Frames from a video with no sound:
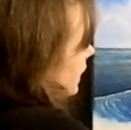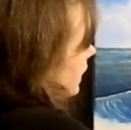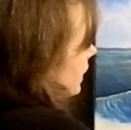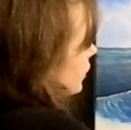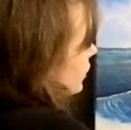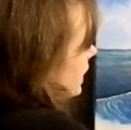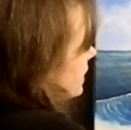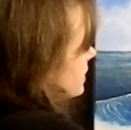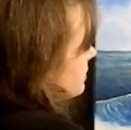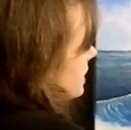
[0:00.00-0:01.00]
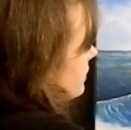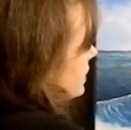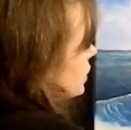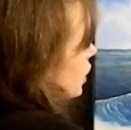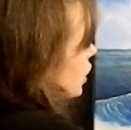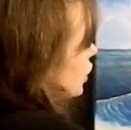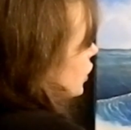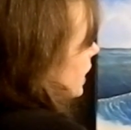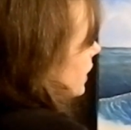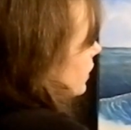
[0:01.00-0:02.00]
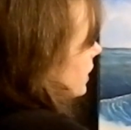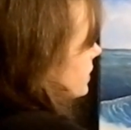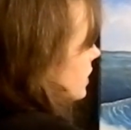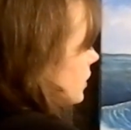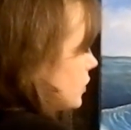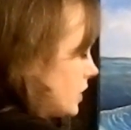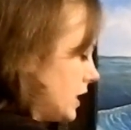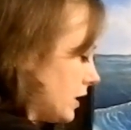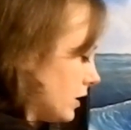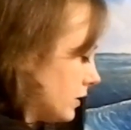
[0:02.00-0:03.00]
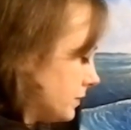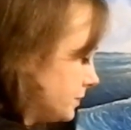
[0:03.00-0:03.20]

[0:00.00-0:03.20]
and create some even darker areas under here.